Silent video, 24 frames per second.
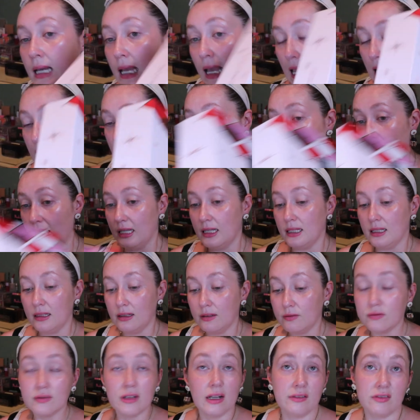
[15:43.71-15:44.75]
And I
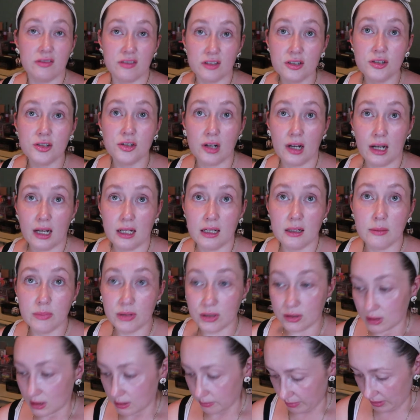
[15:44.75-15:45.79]
have never tried a
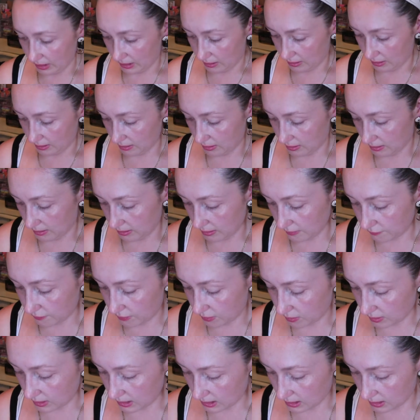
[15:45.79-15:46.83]
beauty blender, if you
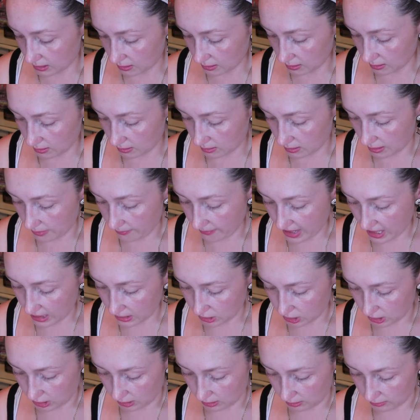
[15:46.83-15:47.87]
can
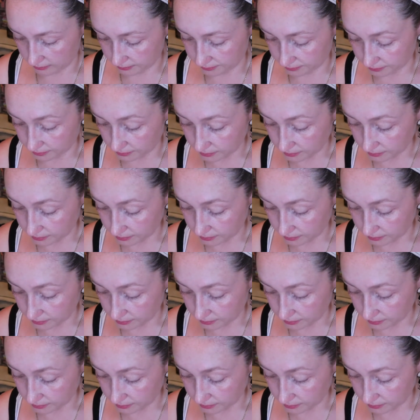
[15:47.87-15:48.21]
imagine.